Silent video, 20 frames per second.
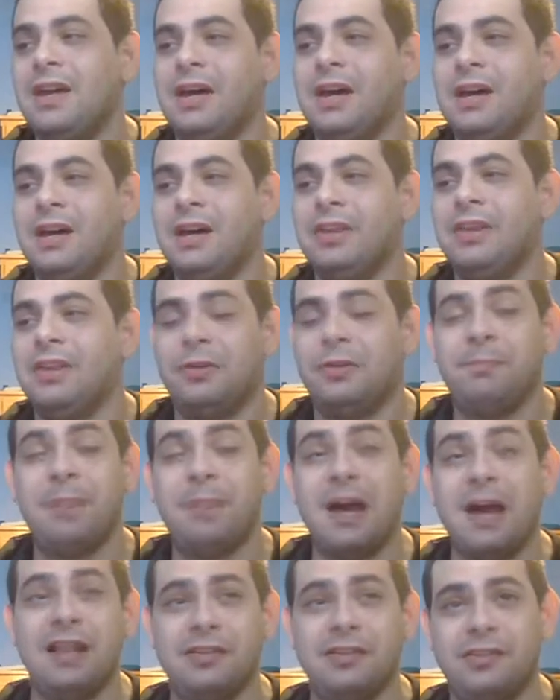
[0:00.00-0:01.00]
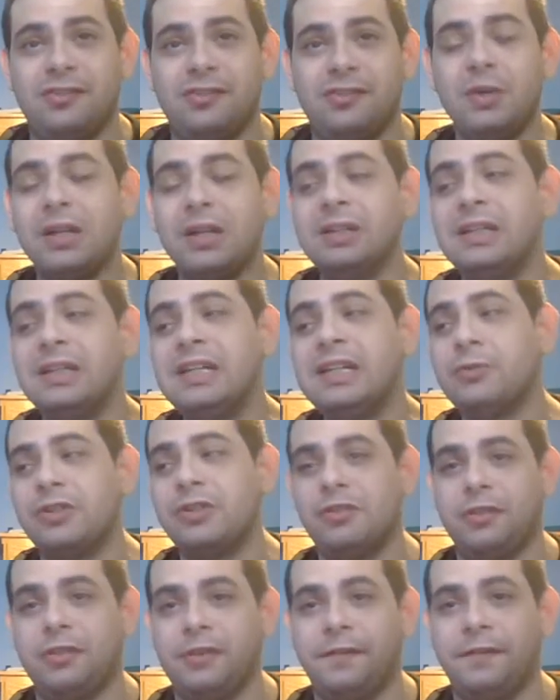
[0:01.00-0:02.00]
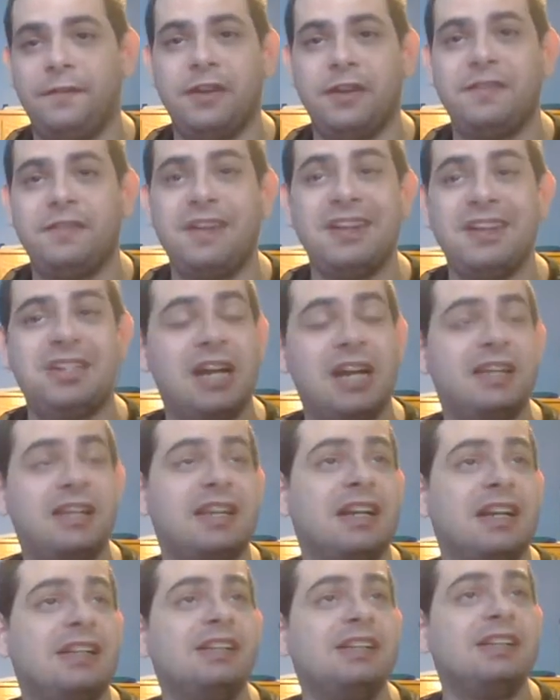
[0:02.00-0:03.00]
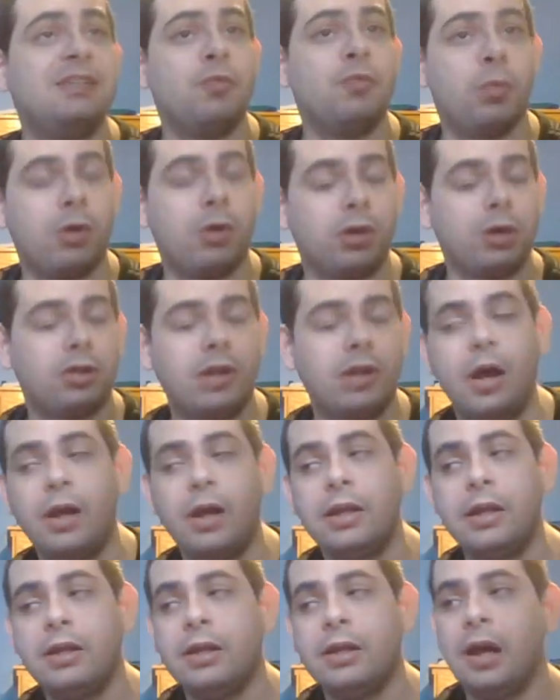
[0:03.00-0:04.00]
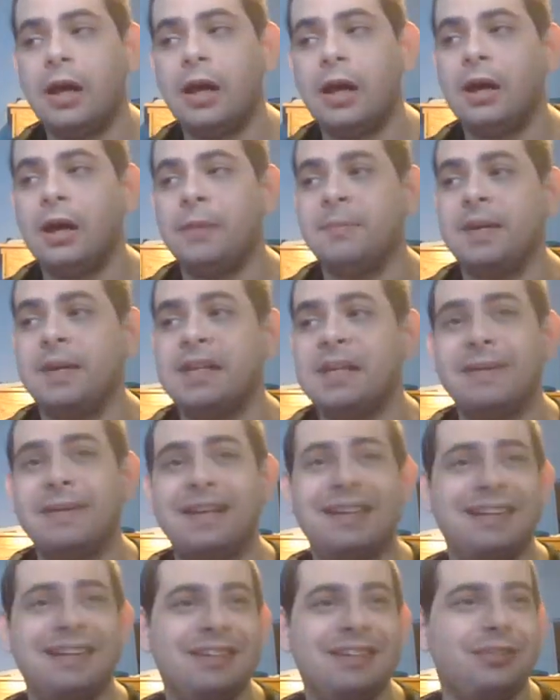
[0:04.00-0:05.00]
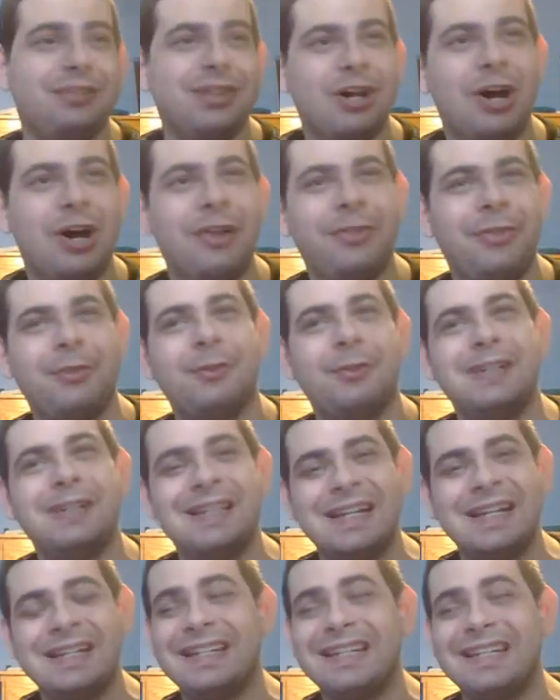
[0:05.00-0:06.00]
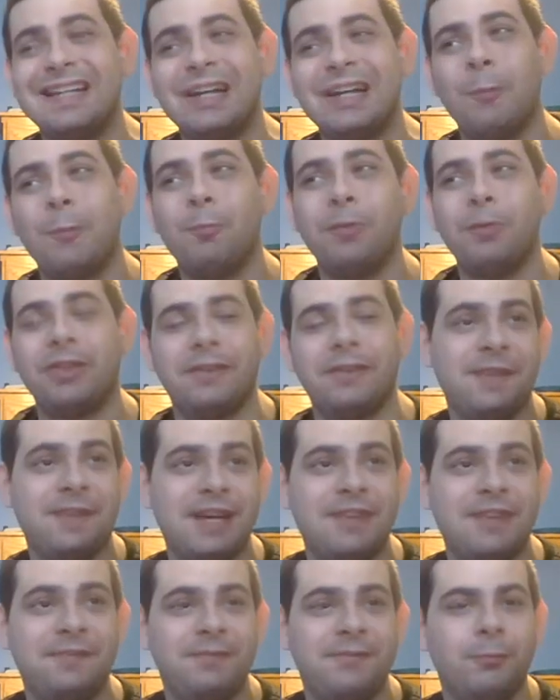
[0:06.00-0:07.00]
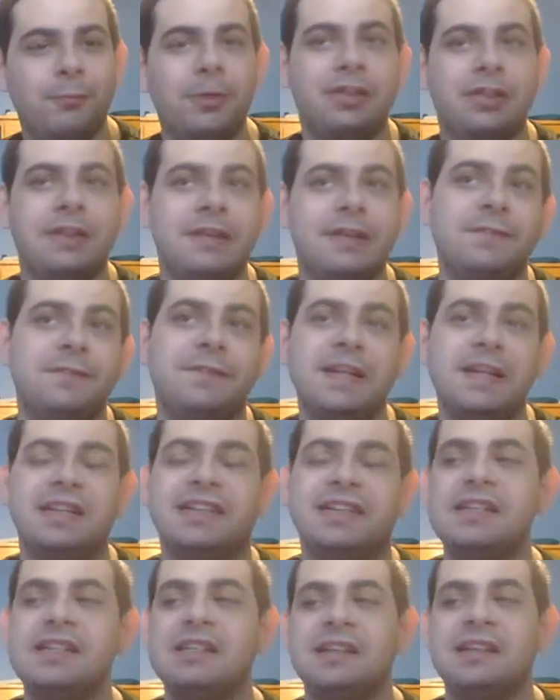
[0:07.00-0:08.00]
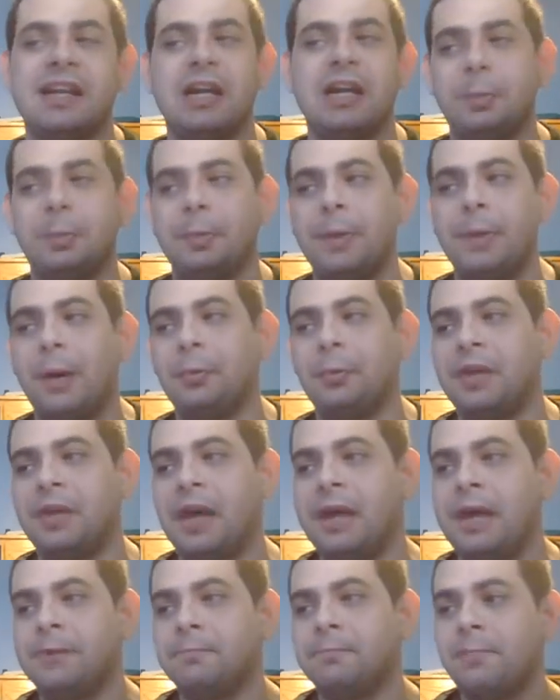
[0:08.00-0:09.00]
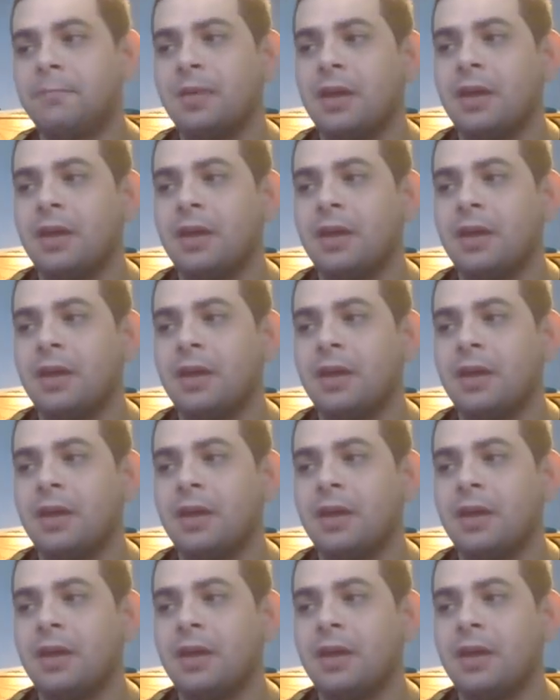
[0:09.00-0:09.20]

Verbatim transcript: uh, there was Ballad of Squiggly, which was the first fan I technically worked on, uh, mainly because you know the author he needed help with the fan with the fight scenes, and I helped him out with that.